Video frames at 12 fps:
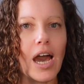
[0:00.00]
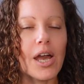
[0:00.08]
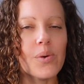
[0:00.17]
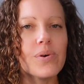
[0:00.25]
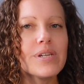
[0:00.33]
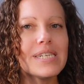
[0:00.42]

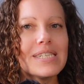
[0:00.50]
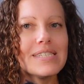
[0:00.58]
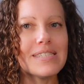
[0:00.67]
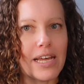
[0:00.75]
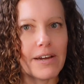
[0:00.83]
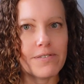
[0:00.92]
I would
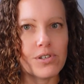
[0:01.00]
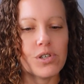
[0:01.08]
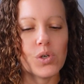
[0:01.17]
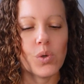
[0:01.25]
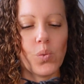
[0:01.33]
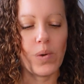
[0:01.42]

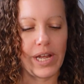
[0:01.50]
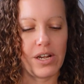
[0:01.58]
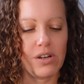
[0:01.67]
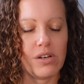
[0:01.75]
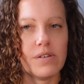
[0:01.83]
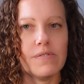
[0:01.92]
never
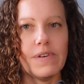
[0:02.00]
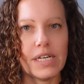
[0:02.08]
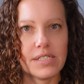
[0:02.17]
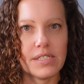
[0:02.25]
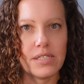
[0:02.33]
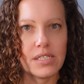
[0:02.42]
wear
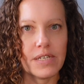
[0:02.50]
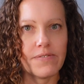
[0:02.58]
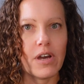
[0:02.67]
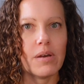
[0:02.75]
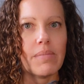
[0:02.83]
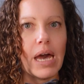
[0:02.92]
Vessis if
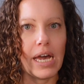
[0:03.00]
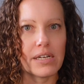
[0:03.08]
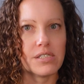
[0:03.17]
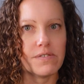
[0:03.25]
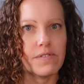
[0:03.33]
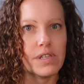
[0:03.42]
I'm
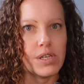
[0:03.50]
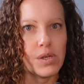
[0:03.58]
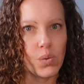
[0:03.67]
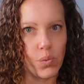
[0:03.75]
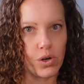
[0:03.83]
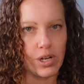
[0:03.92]

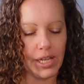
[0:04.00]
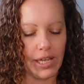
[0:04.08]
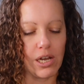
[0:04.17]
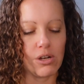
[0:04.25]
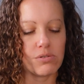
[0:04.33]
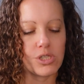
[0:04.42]
actively working
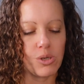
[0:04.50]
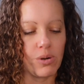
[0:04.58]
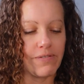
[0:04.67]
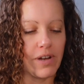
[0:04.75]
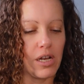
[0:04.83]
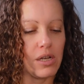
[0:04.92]
out. So
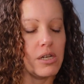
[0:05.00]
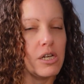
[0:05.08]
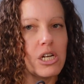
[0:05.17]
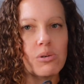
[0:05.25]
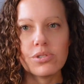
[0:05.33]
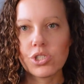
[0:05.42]
if I
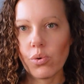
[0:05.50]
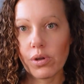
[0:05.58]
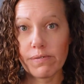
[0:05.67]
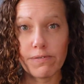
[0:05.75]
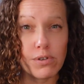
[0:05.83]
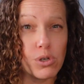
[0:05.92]
was
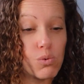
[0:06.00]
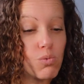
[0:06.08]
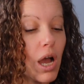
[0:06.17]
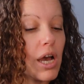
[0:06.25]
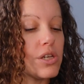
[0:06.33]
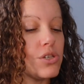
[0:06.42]
going for a
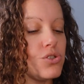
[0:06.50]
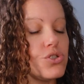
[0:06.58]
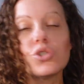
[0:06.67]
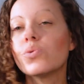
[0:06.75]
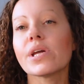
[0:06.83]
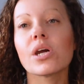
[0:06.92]
run,
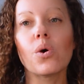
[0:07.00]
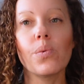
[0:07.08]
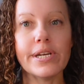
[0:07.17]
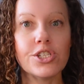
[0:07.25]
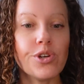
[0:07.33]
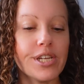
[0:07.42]
doing a
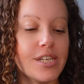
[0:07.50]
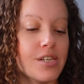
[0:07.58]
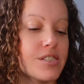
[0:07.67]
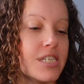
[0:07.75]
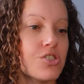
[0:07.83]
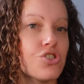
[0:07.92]
weight training
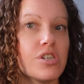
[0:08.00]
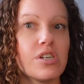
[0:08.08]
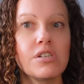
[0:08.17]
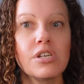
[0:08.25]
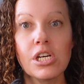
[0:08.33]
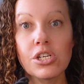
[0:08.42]
session,
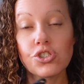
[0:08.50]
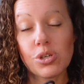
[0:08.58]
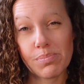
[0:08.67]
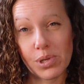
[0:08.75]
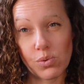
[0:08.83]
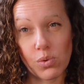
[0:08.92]

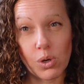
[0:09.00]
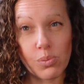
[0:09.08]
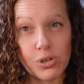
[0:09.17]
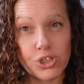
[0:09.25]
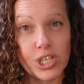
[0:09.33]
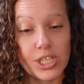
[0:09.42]
jumping rope,
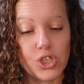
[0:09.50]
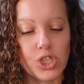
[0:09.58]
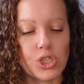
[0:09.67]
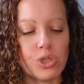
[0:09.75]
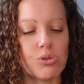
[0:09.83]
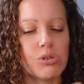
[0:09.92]
which I
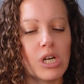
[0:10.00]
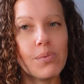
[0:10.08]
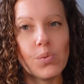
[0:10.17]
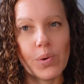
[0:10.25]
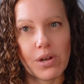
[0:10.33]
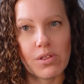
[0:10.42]
do, I
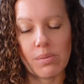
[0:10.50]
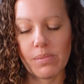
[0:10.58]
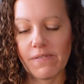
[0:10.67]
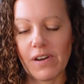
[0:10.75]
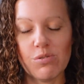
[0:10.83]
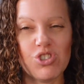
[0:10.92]
would wear them
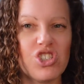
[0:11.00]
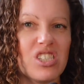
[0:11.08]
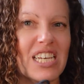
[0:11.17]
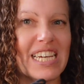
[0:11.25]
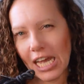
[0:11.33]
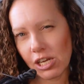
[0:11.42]
if I was just
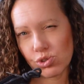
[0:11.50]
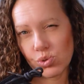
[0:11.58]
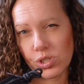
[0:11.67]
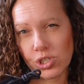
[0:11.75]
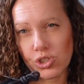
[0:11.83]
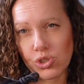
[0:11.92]
like
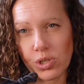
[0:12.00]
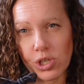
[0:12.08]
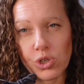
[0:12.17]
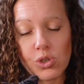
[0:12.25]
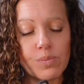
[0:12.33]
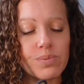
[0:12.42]
casually shooting
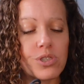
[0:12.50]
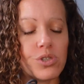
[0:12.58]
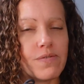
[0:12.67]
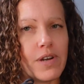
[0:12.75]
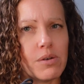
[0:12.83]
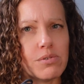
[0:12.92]
hoops or
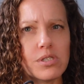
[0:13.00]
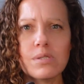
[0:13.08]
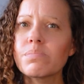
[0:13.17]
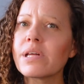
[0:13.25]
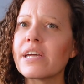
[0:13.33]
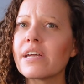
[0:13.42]
if I was
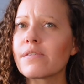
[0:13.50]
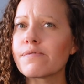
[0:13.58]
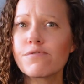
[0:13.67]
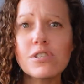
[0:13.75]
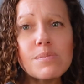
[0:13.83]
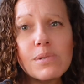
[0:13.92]
playing
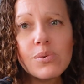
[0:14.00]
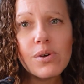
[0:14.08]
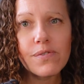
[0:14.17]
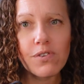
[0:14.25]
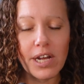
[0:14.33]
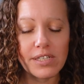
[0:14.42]
Frisbee
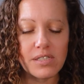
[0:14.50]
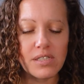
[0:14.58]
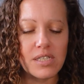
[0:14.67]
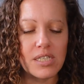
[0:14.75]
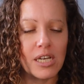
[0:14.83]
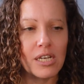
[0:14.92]
with
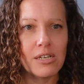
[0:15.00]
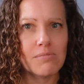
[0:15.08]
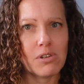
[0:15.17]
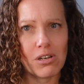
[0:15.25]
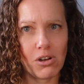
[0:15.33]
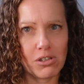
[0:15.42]
friends,
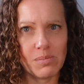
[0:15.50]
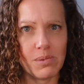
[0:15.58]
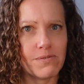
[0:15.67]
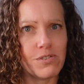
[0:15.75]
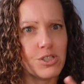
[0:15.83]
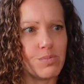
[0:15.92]
not
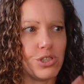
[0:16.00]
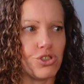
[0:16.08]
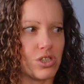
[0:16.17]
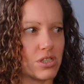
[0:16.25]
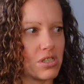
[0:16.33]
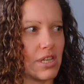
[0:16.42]
ultimate Frisbee,
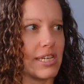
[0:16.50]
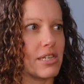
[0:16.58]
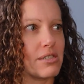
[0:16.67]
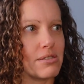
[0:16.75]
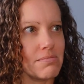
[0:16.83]
just like